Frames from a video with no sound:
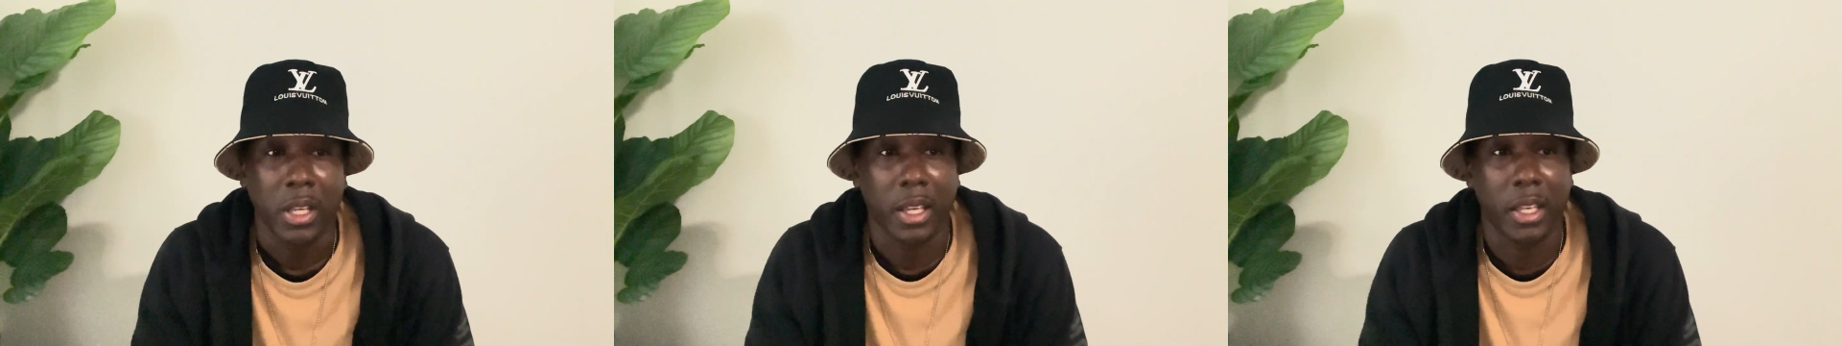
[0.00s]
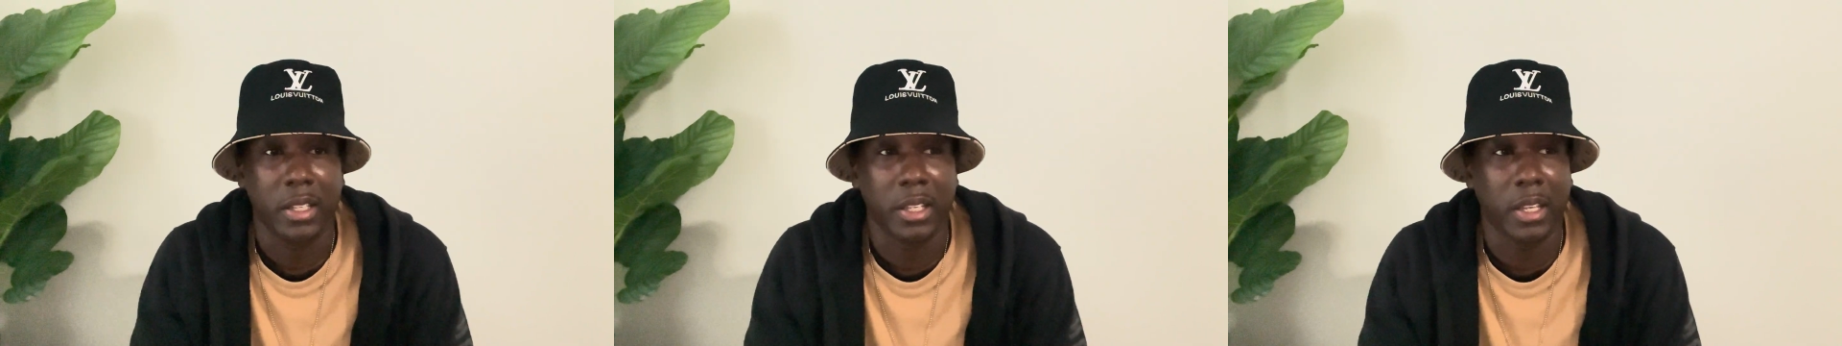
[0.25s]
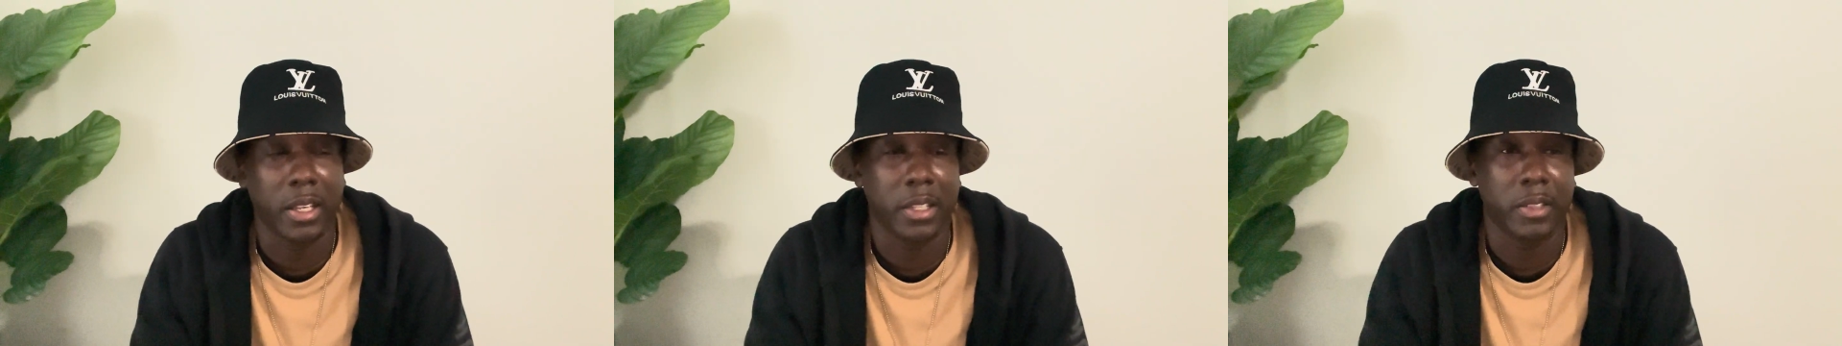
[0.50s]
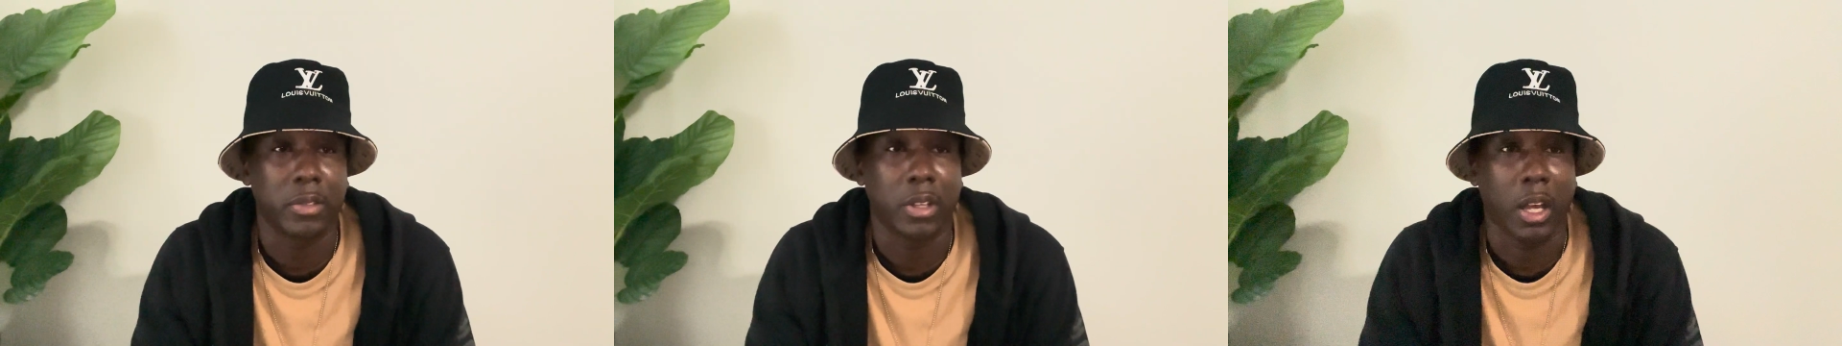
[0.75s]
And
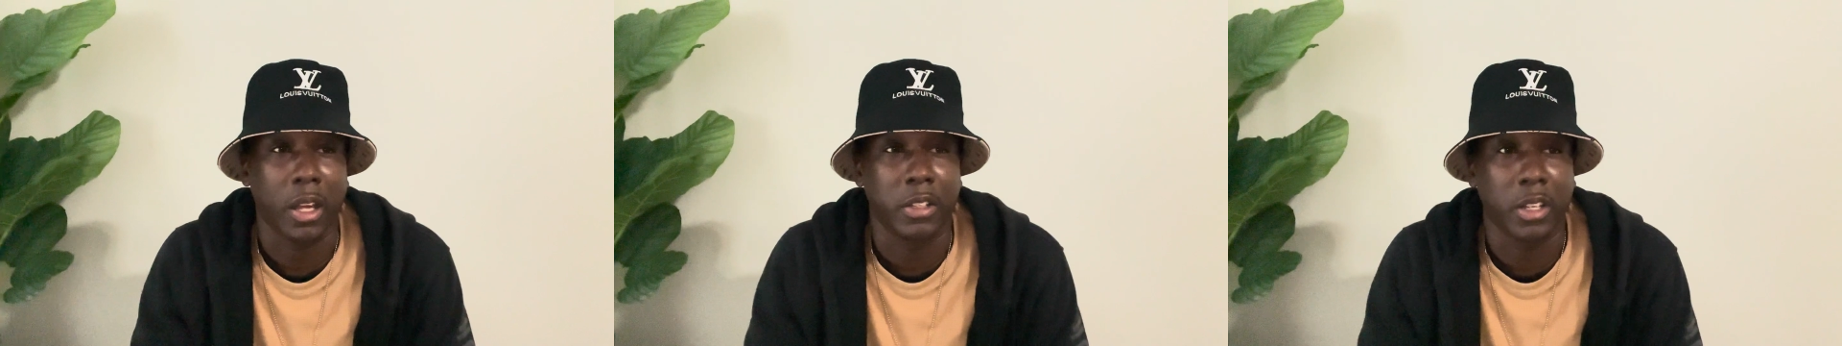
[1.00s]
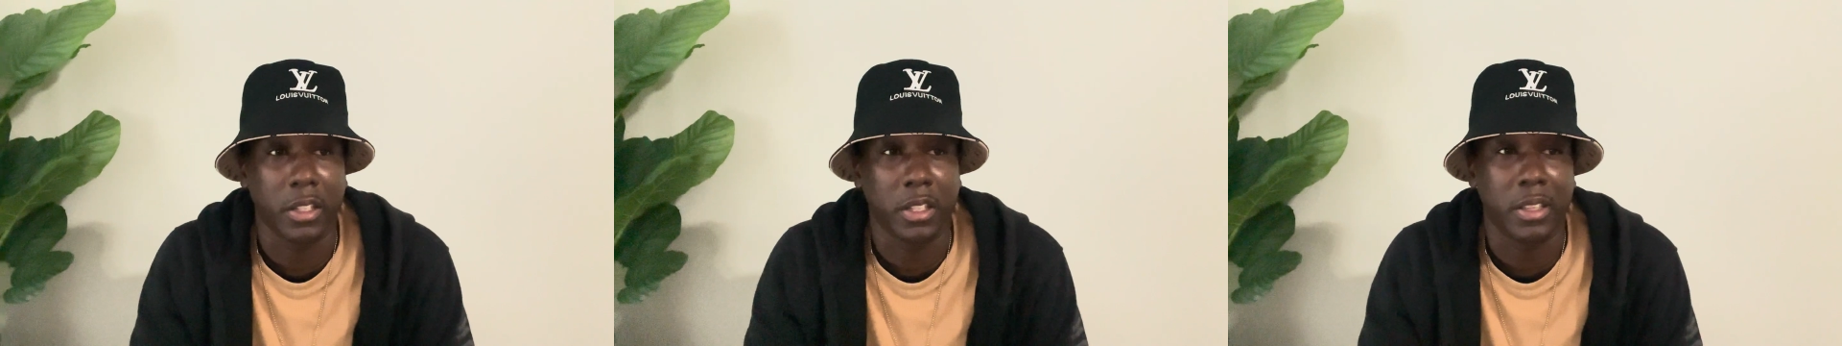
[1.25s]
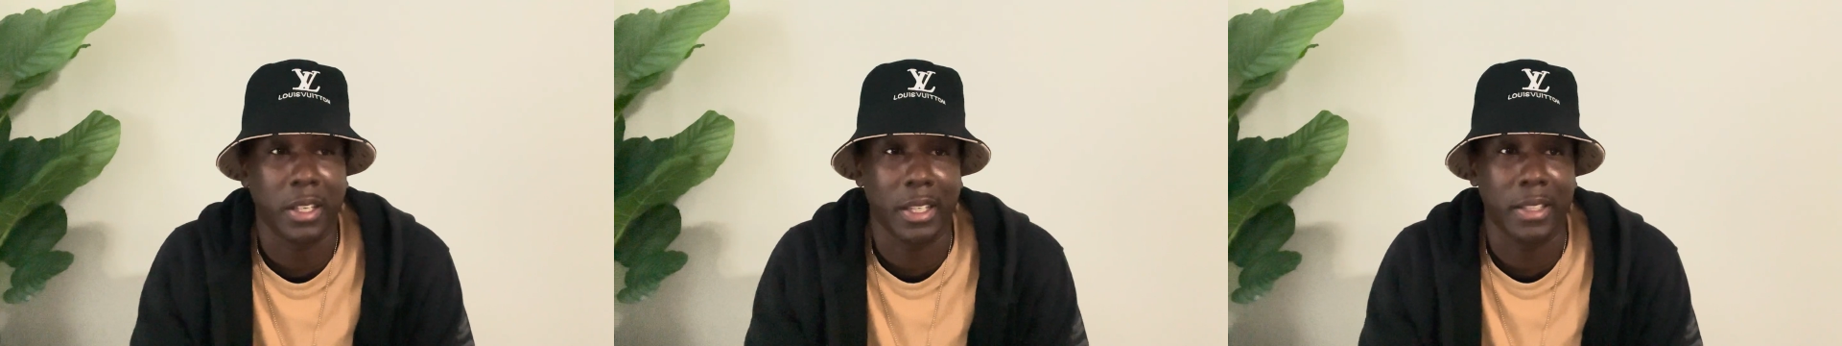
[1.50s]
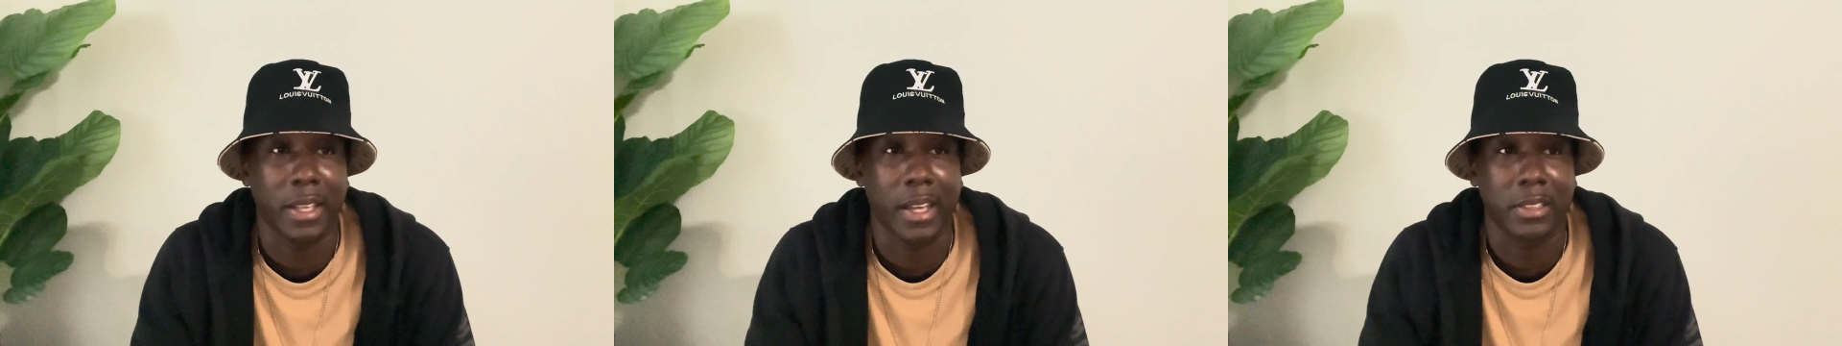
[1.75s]
then another
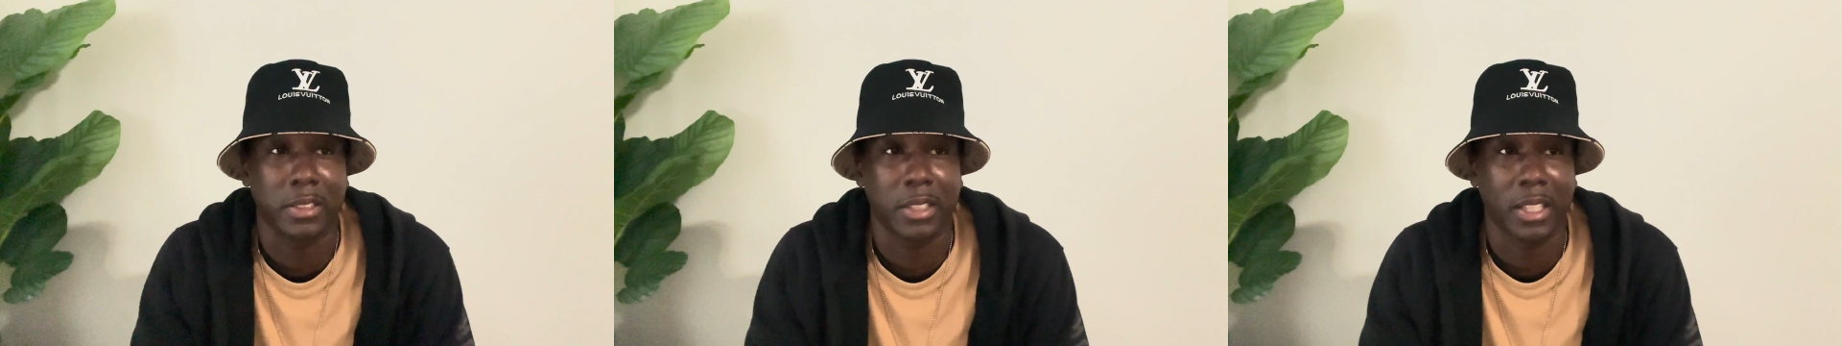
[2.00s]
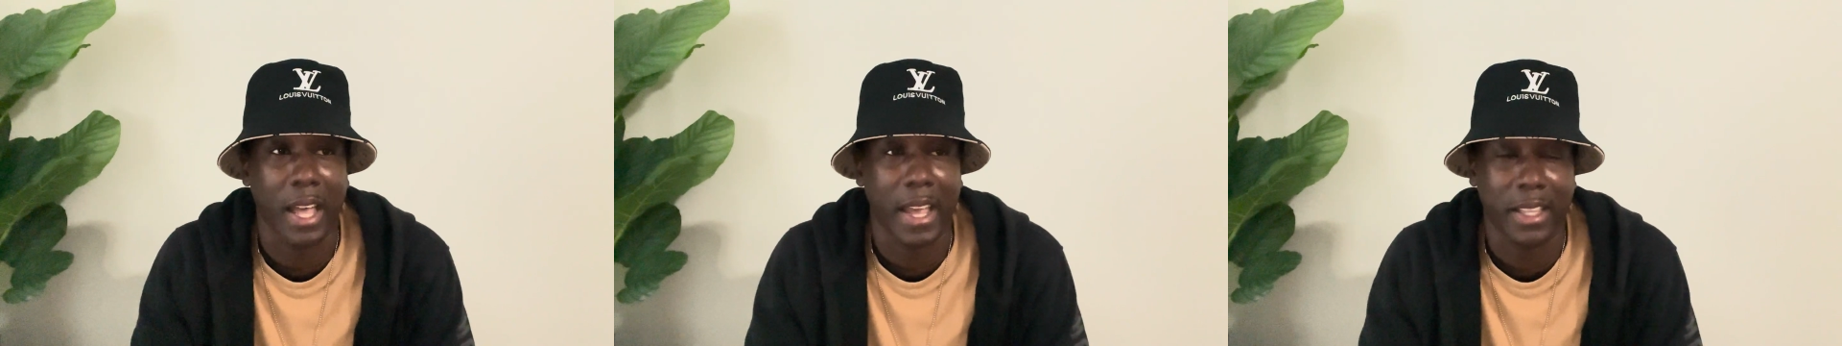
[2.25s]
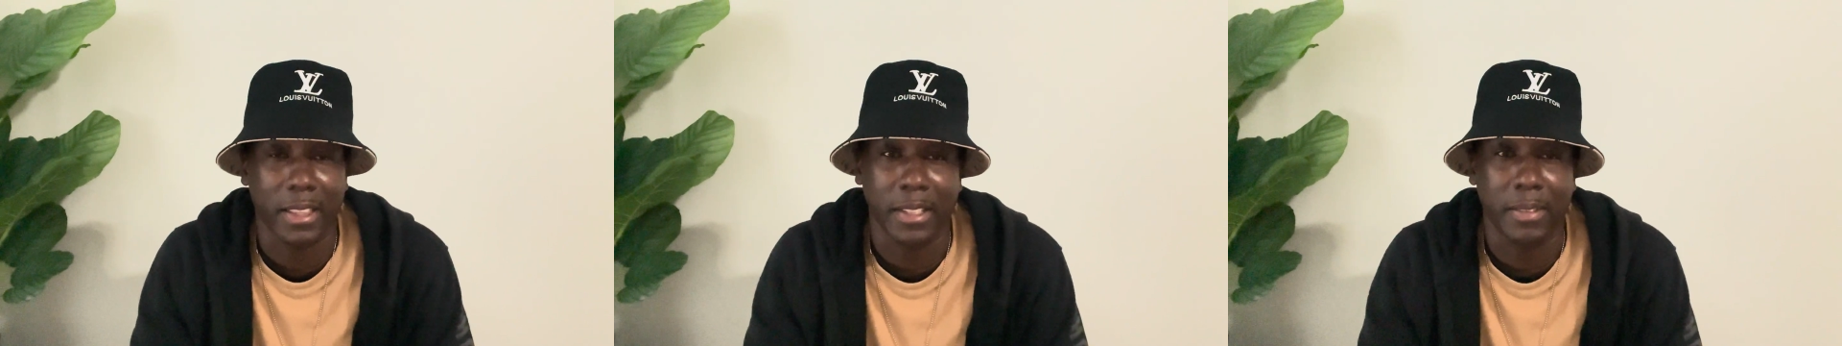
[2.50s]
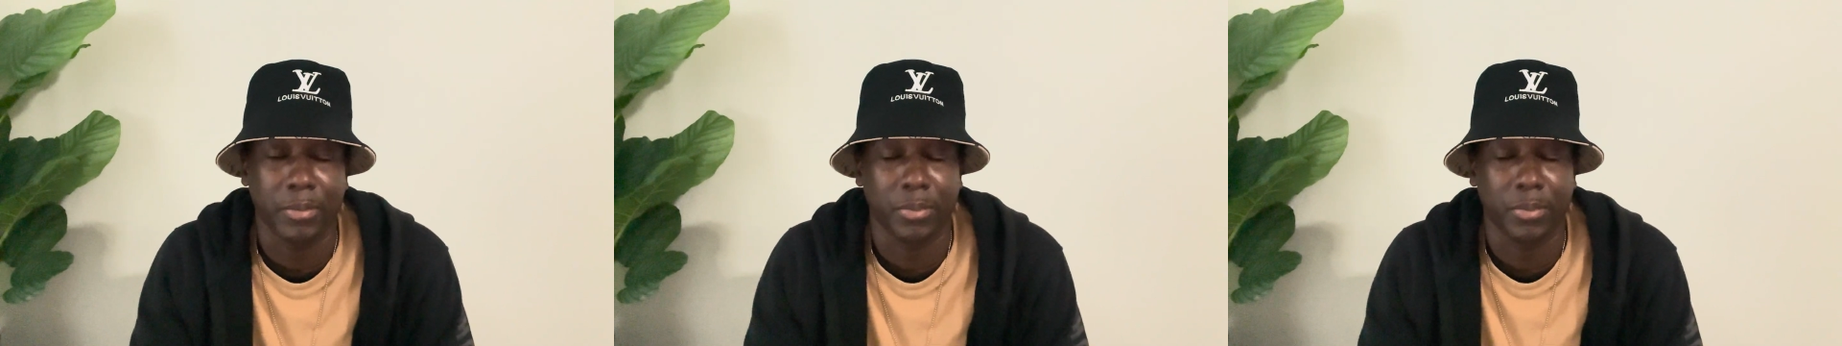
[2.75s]
thing that's likely